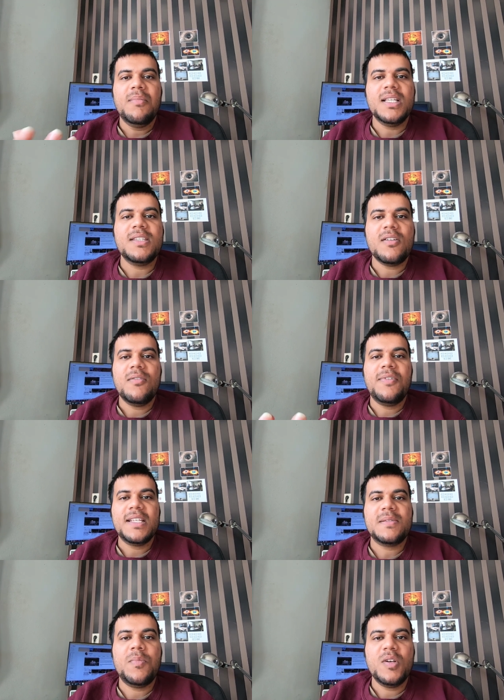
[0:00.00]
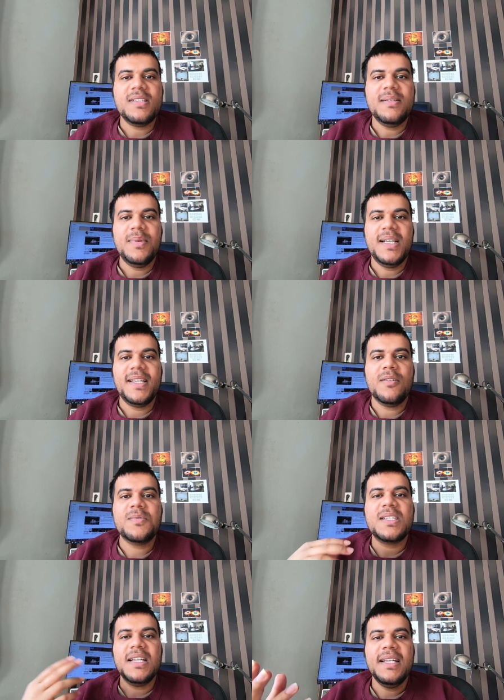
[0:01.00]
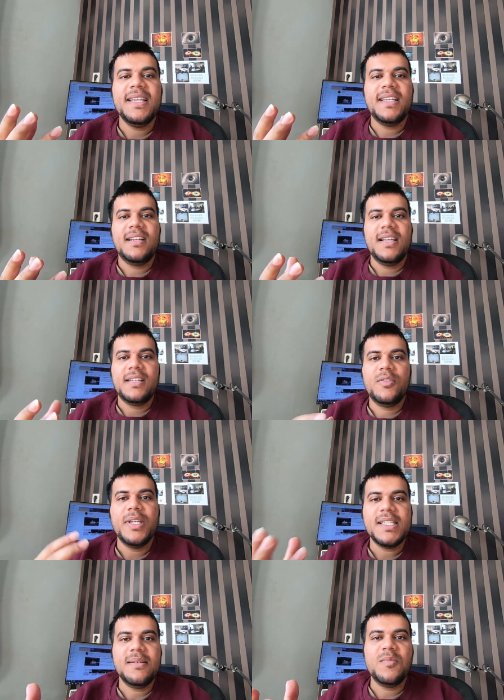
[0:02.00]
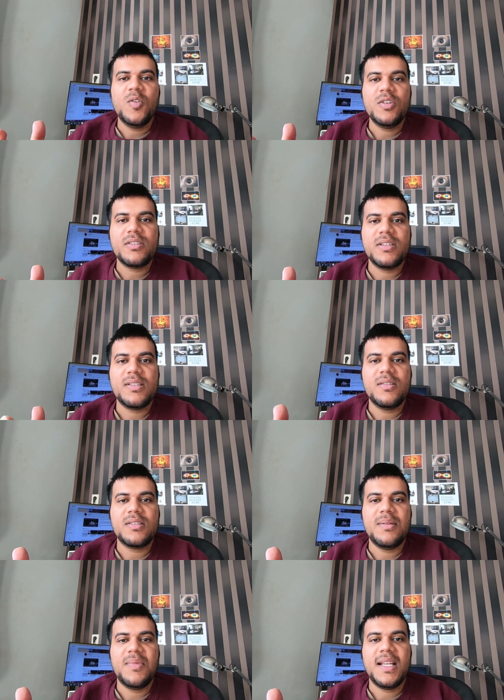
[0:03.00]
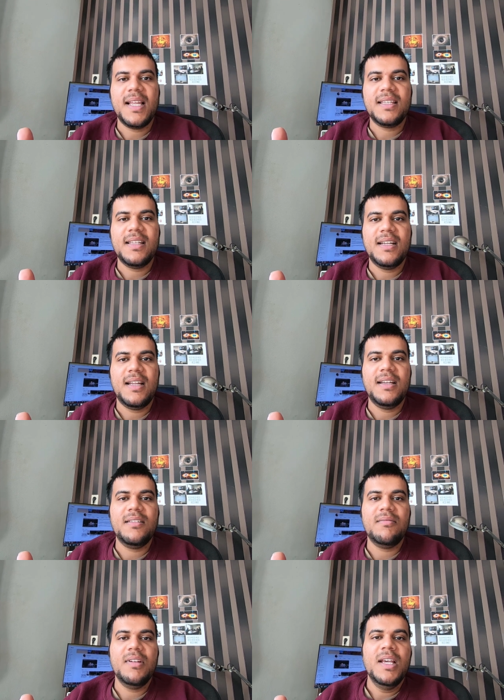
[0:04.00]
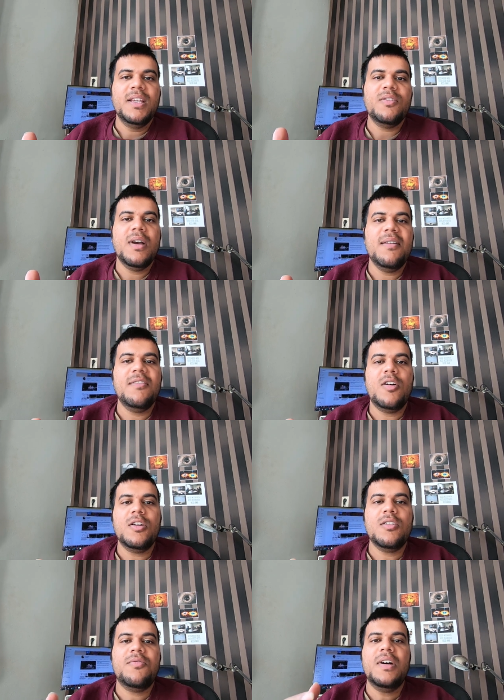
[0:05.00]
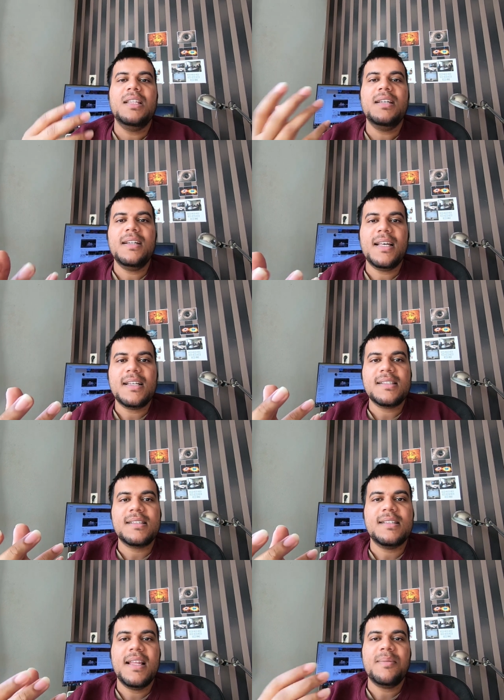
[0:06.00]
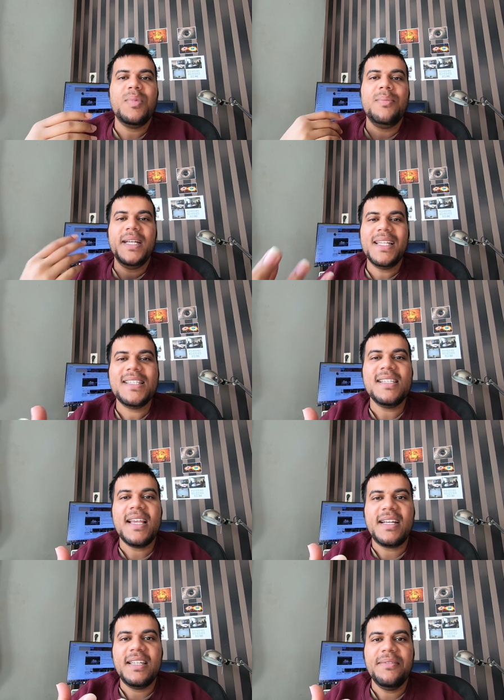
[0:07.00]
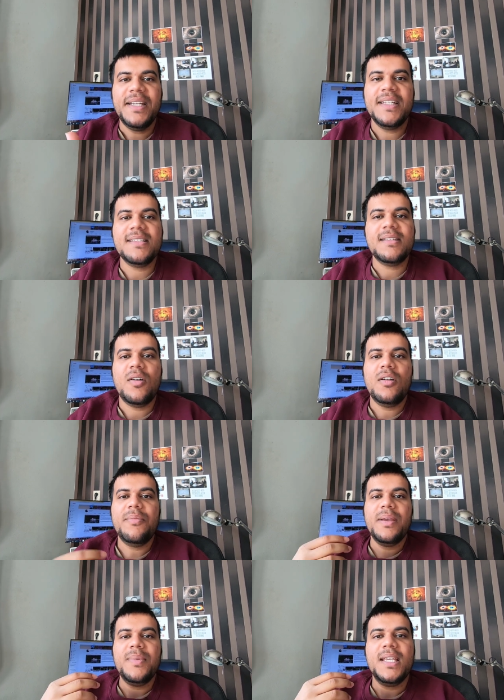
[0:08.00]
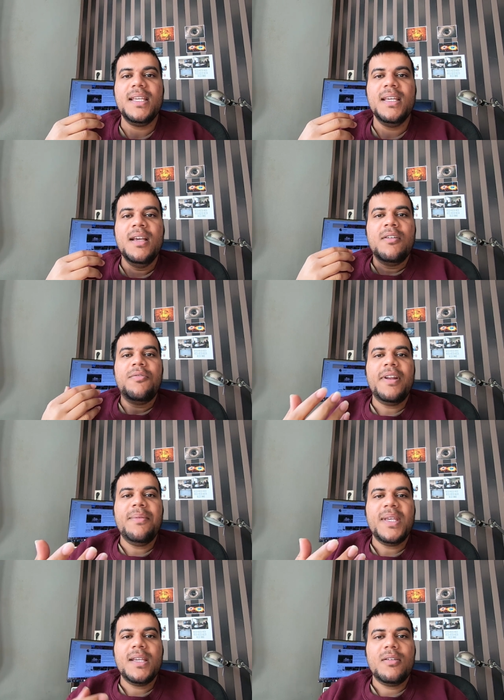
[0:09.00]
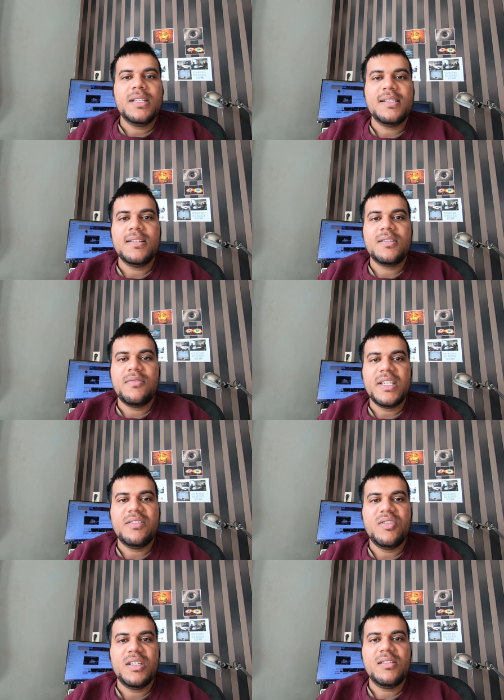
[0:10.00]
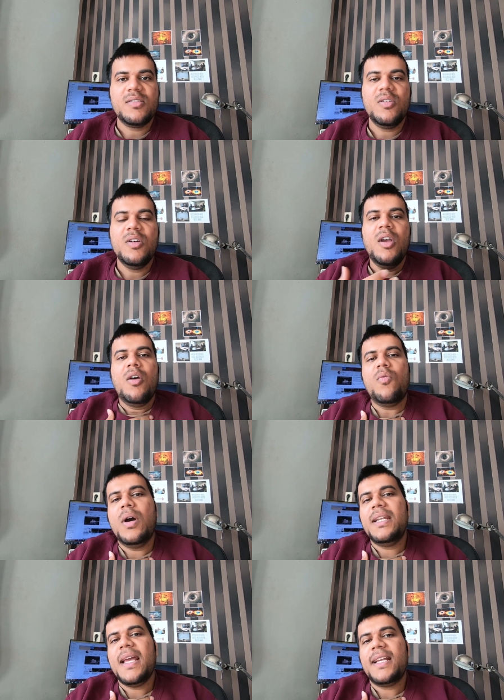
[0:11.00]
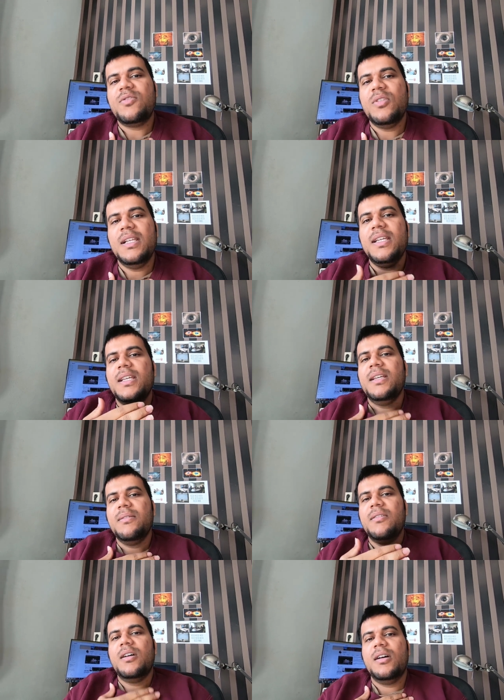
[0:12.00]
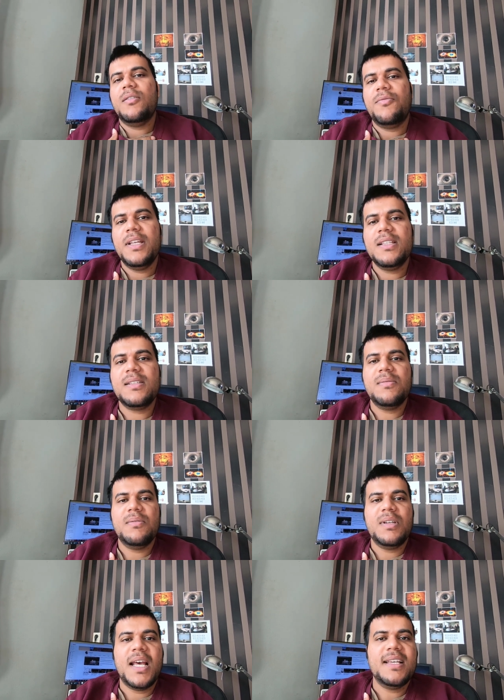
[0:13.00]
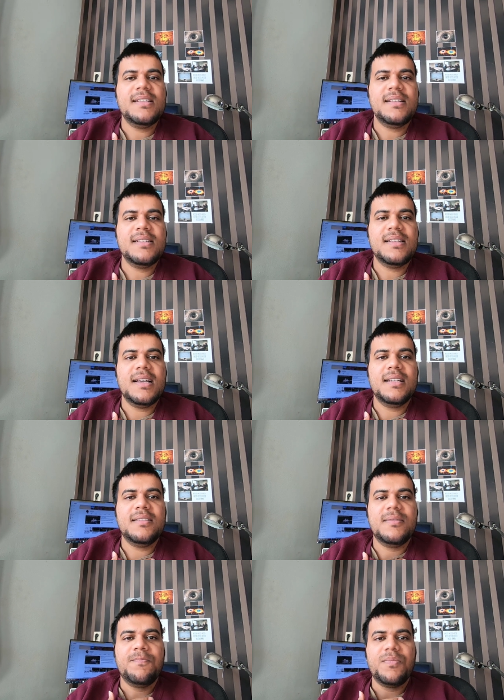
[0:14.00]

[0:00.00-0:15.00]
much of responsibility of studying like doing some courses or something like that and you have lot of other tasks like maybe teaching activities or maybe framing your research question so what actually uh, feels nice is that